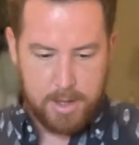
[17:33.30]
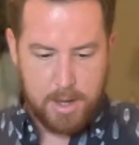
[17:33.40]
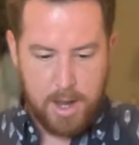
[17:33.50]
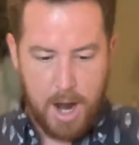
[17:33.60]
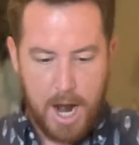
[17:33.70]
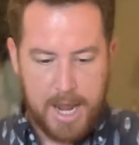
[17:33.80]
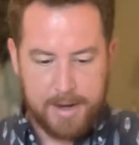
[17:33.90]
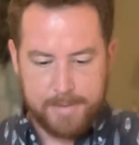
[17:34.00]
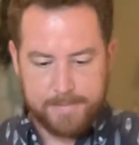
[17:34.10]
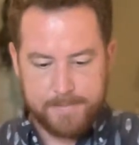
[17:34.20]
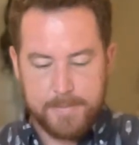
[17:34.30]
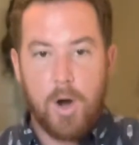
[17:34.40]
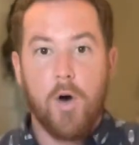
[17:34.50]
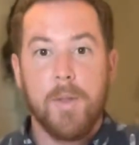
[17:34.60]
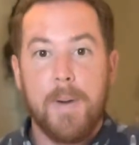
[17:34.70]
All right,
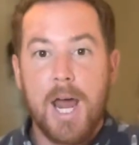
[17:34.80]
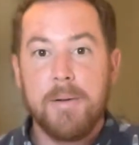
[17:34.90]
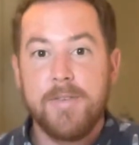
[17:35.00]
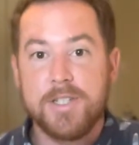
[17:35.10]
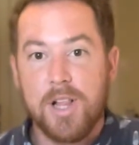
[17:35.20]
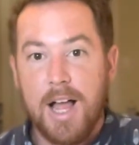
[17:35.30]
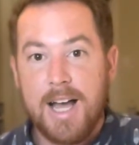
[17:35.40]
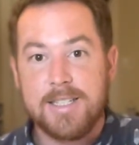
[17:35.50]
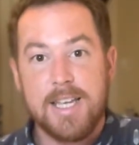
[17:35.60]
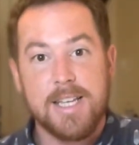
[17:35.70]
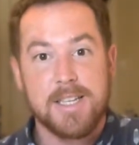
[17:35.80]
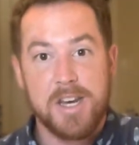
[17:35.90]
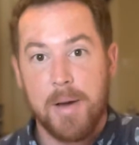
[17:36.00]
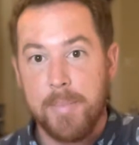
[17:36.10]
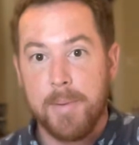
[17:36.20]
on the bottom of each glass is a
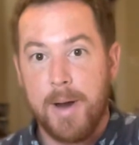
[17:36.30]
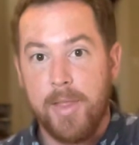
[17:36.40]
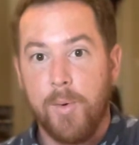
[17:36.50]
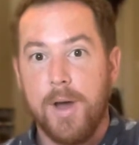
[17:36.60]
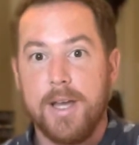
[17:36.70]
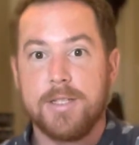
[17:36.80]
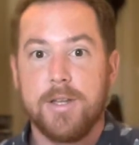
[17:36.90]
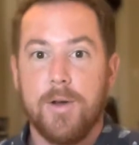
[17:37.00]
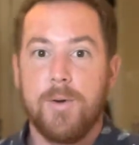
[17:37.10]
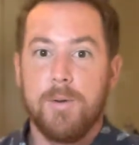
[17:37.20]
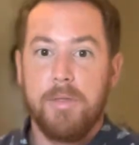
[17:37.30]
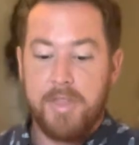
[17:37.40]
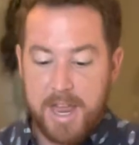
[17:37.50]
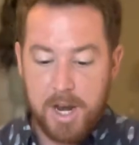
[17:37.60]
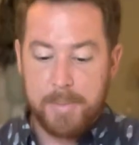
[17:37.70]
number, by the way. So
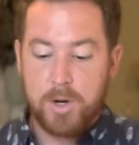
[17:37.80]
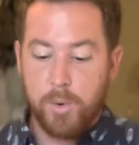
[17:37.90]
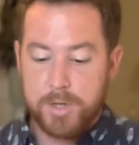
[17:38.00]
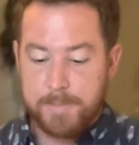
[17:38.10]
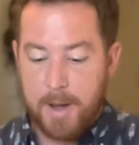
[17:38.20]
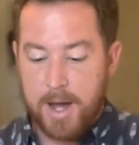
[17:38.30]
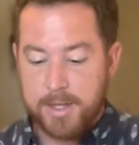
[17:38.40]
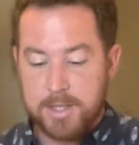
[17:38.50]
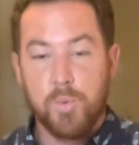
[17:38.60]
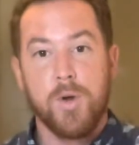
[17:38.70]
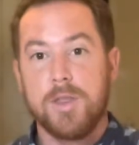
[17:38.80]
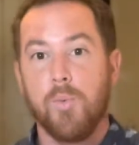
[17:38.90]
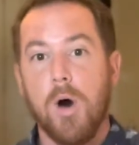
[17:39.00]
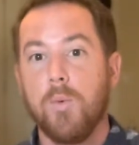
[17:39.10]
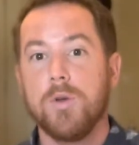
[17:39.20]
that number corresponds with
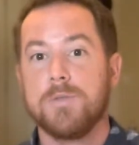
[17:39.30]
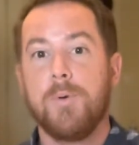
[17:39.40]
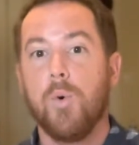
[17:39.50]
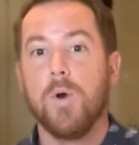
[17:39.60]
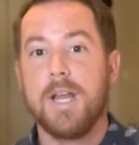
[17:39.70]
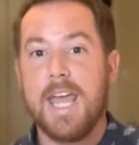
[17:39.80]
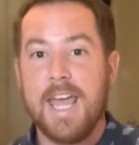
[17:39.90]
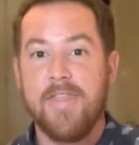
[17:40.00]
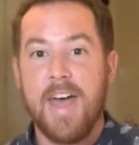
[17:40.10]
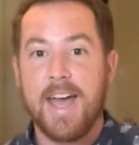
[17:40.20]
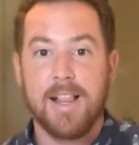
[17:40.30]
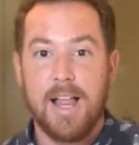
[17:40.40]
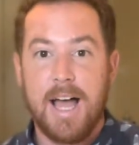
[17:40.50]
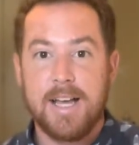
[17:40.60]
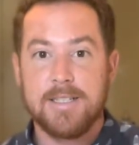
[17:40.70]
what was poured in that
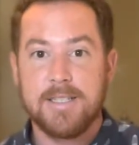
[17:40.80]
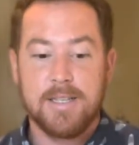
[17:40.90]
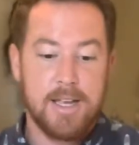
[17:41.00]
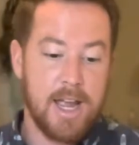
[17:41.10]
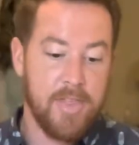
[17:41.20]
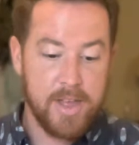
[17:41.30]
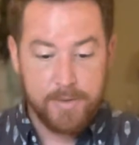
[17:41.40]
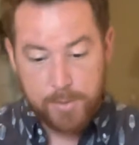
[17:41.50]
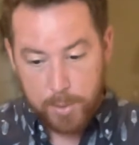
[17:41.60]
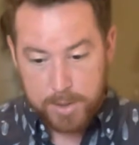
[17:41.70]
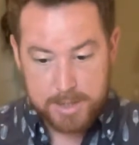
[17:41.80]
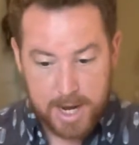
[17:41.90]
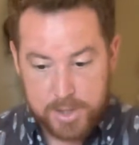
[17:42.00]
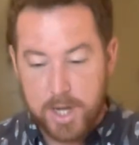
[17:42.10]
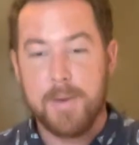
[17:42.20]
glass. And then, of course,
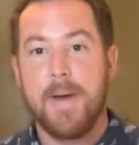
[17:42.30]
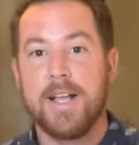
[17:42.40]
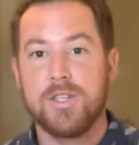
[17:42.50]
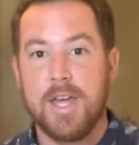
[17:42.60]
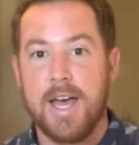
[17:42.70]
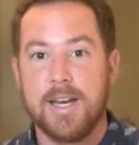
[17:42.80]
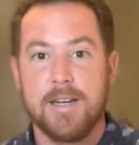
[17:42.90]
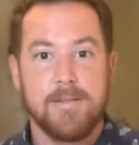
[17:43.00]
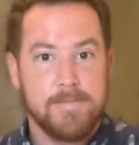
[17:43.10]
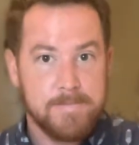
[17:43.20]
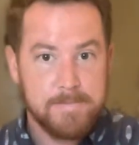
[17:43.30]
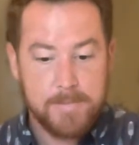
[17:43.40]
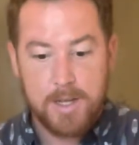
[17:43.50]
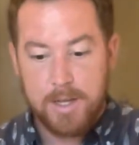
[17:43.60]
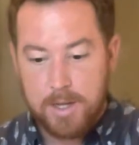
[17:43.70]
I tried to match that
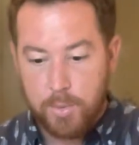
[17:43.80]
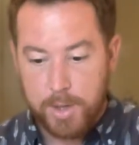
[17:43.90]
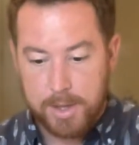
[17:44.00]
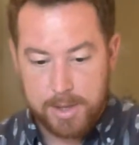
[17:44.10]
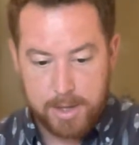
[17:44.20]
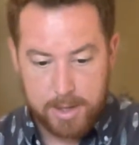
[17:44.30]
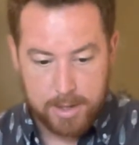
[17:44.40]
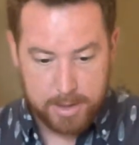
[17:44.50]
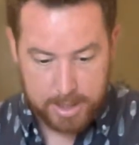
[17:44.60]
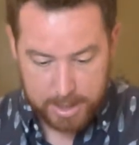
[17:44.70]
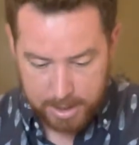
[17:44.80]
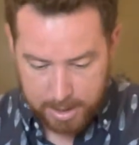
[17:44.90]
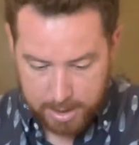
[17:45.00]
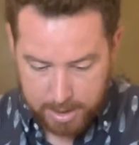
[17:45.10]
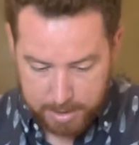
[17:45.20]
with the
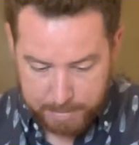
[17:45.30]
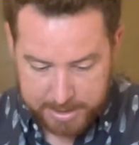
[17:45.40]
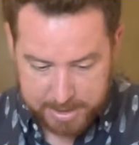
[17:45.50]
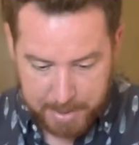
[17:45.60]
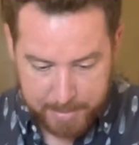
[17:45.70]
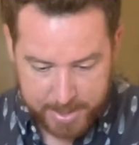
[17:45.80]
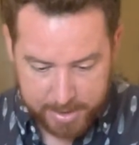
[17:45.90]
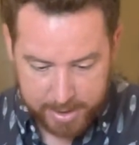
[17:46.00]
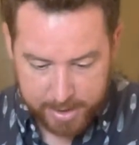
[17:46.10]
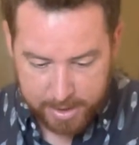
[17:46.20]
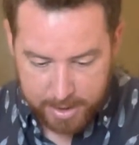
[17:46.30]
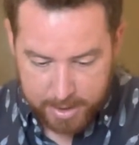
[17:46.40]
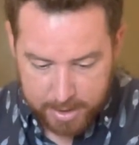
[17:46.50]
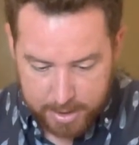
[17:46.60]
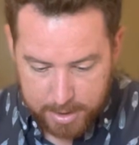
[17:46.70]
pieces of paper down here.
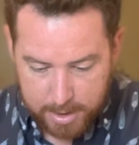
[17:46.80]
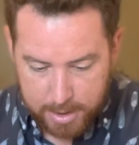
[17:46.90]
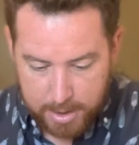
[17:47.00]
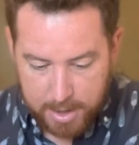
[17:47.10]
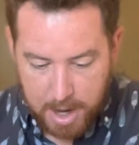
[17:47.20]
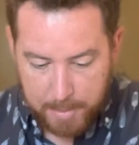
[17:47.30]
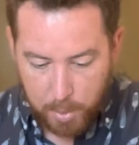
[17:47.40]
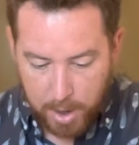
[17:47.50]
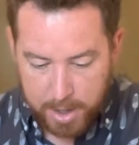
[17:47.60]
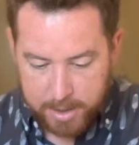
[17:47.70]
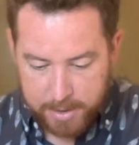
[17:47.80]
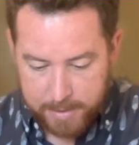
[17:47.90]
Number one